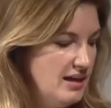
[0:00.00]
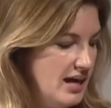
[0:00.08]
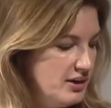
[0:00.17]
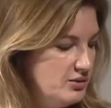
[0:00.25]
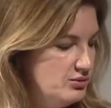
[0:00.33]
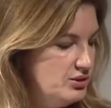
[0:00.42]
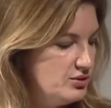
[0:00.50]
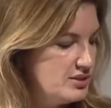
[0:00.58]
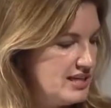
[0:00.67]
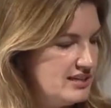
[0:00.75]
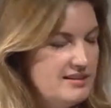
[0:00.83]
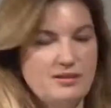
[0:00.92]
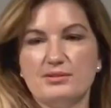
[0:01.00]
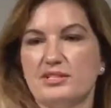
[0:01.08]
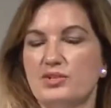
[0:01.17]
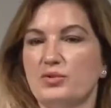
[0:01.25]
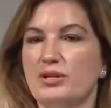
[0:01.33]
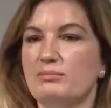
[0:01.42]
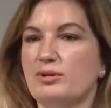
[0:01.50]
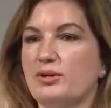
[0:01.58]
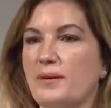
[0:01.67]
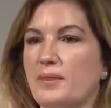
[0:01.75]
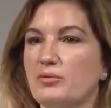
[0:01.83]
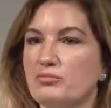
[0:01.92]
And you looked down and there was this toilet block
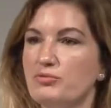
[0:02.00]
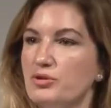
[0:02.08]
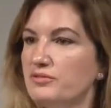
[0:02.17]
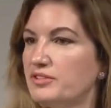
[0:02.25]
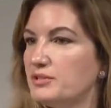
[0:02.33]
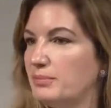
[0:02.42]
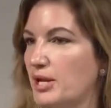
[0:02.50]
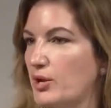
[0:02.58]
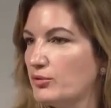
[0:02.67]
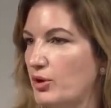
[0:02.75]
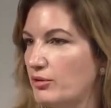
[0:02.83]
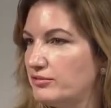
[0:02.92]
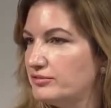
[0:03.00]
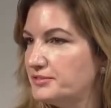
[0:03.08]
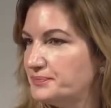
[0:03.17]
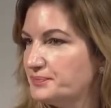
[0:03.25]
and the roof had blown off.